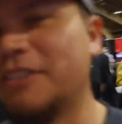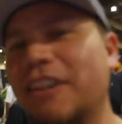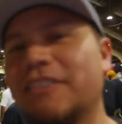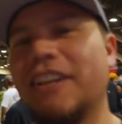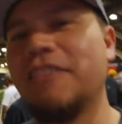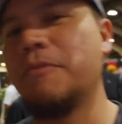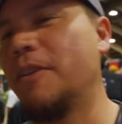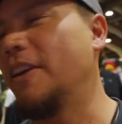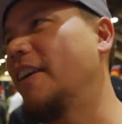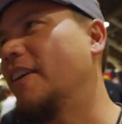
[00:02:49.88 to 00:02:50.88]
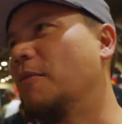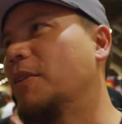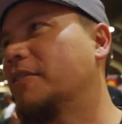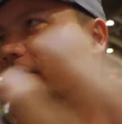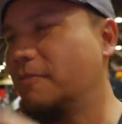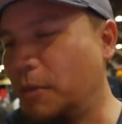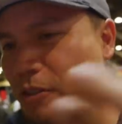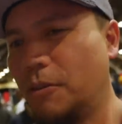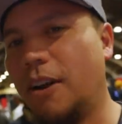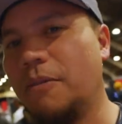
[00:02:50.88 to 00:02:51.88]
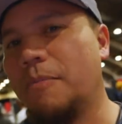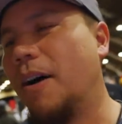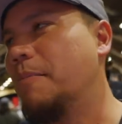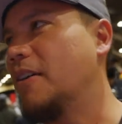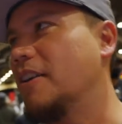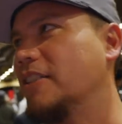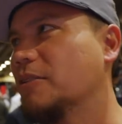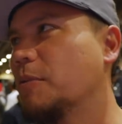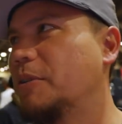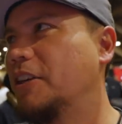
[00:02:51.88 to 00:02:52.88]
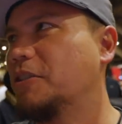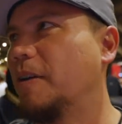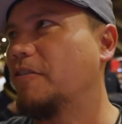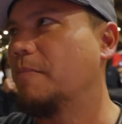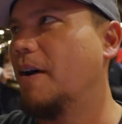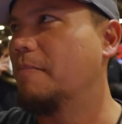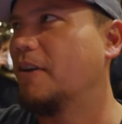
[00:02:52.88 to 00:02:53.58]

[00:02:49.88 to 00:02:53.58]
Tell, tell everybody uh, what, what's going on with Bomb Projects. What can you expect from Bomb